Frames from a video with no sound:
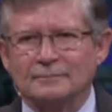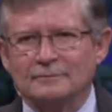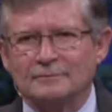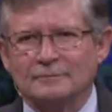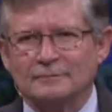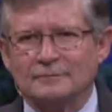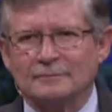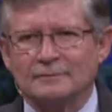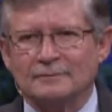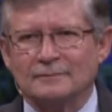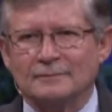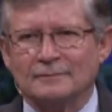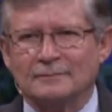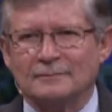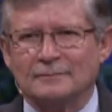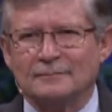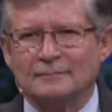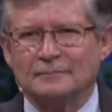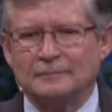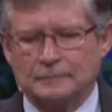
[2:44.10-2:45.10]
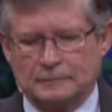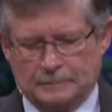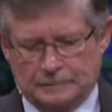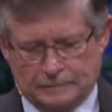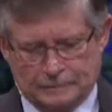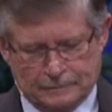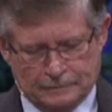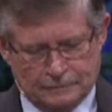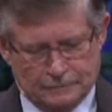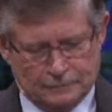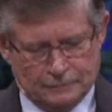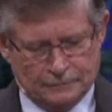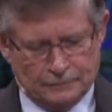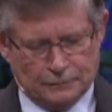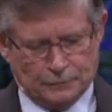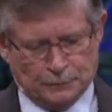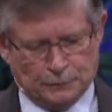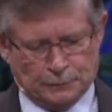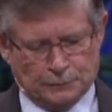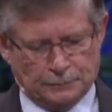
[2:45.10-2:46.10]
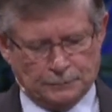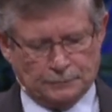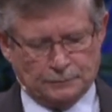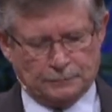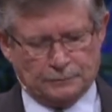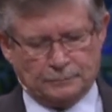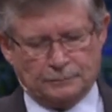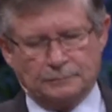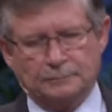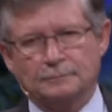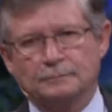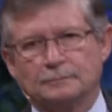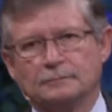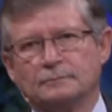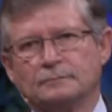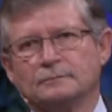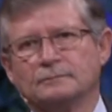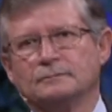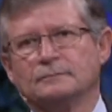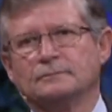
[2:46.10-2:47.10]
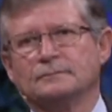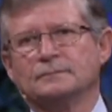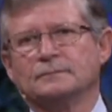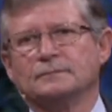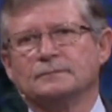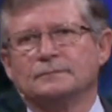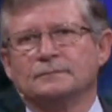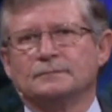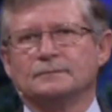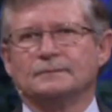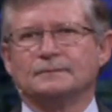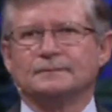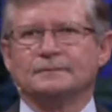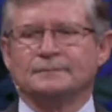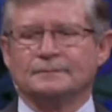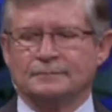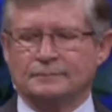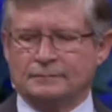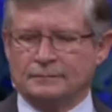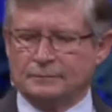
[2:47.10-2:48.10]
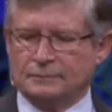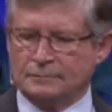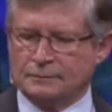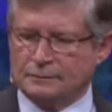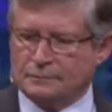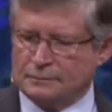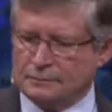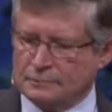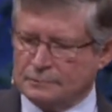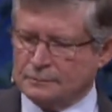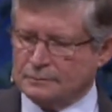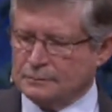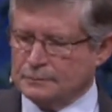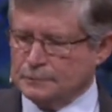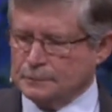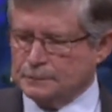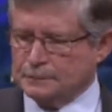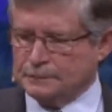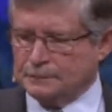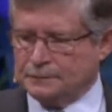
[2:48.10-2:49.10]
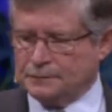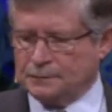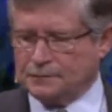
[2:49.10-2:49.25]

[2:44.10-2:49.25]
(silence)